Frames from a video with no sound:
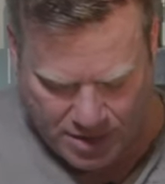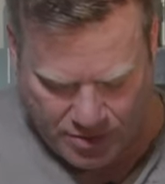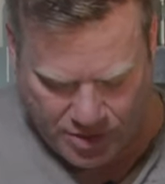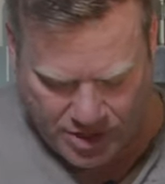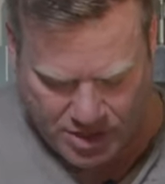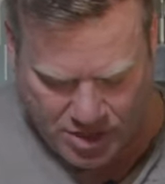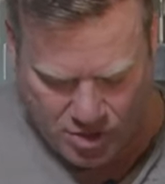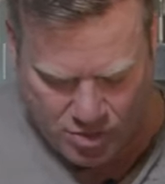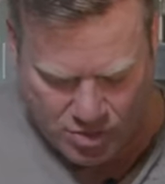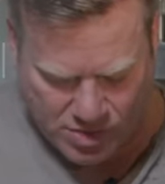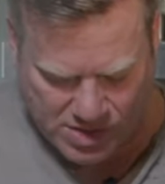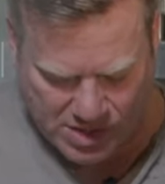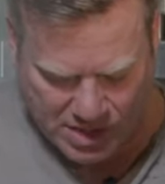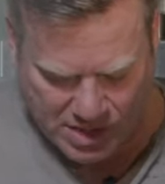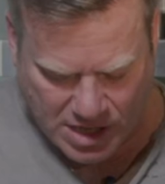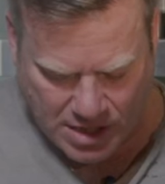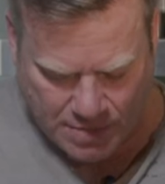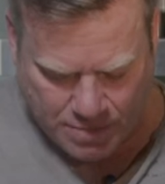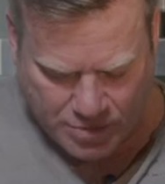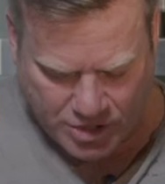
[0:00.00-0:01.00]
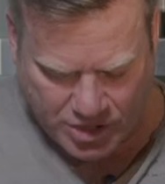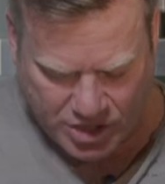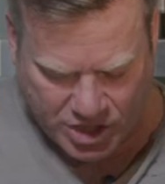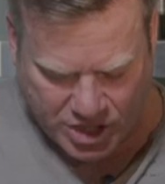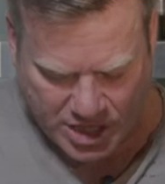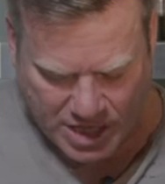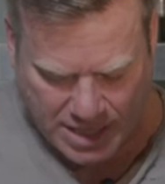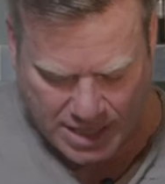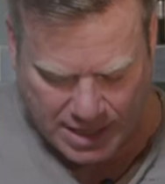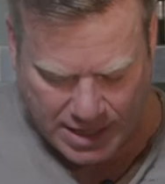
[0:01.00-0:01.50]
reduce the temperature
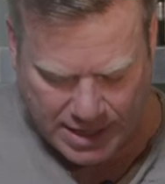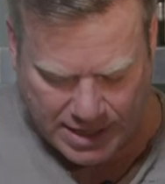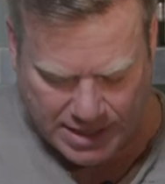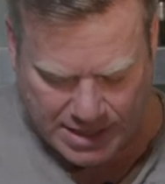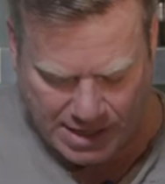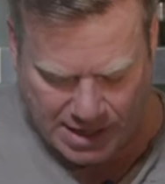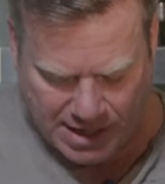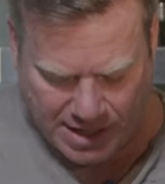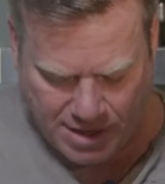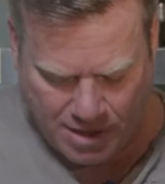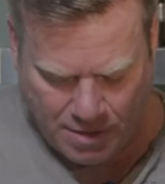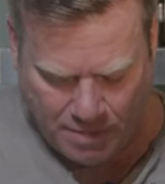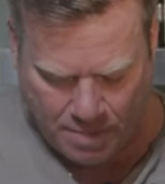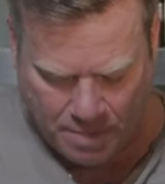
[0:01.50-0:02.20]
a little,